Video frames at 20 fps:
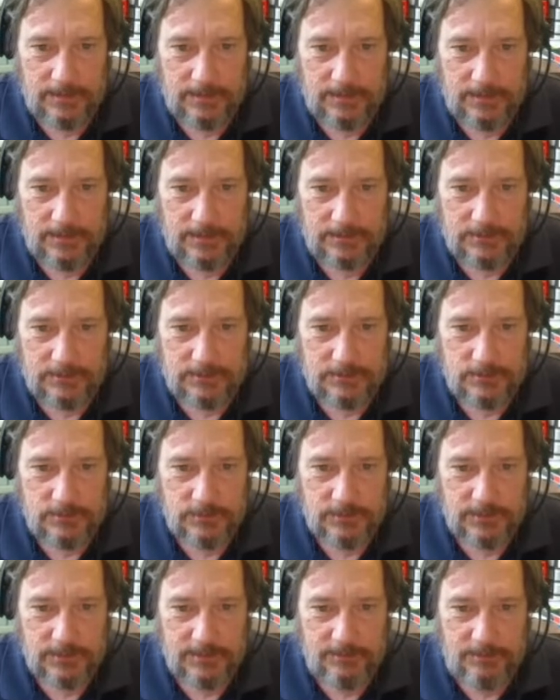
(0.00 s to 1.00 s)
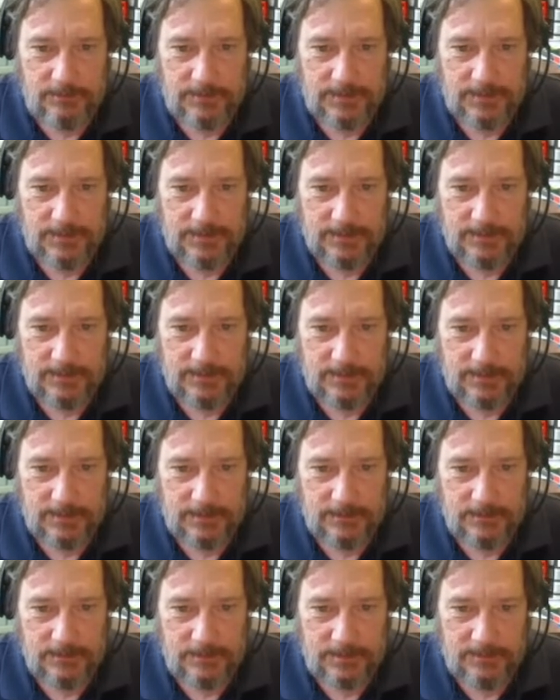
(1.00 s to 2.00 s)
it looks really big.
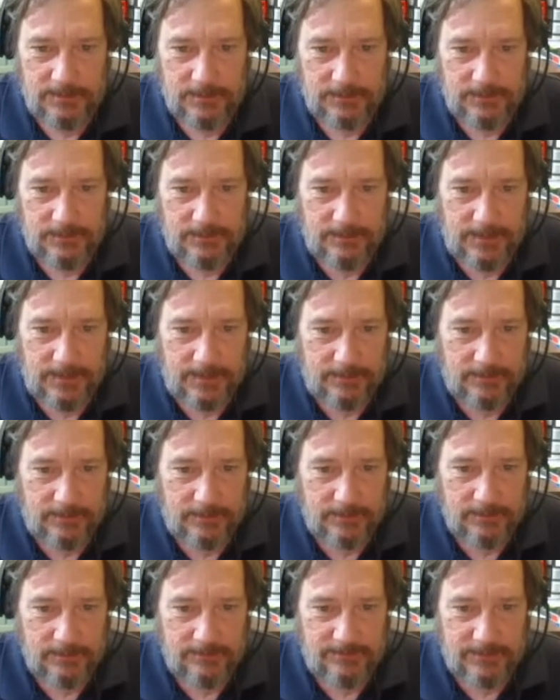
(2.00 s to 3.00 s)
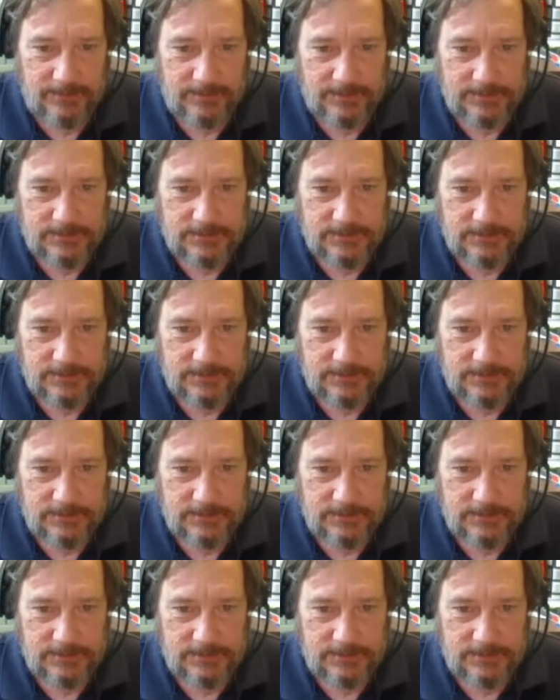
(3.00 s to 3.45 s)
The people in the background look very